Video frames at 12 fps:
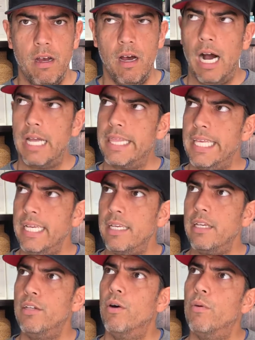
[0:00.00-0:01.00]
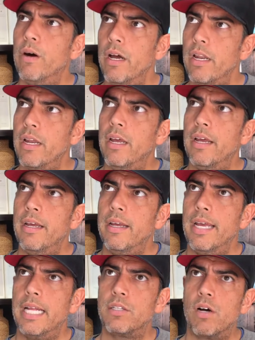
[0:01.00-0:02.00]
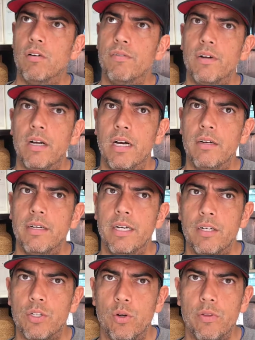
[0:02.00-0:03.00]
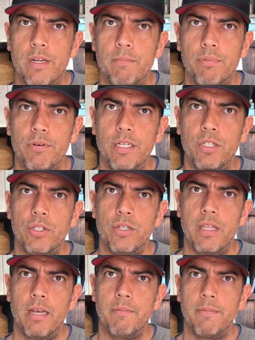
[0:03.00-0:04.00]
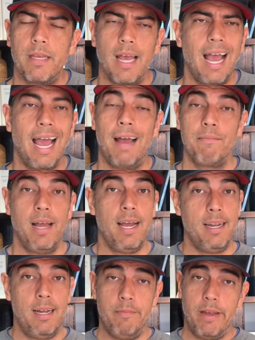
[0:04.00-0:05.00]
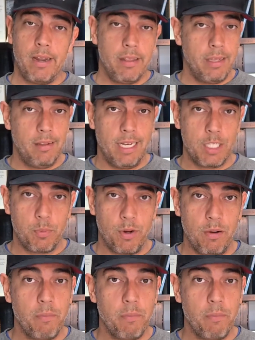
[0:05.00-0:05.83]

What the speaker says: I think, you know what? It's over 100 years old, and I'm pretty sure that I'm not a legal expert,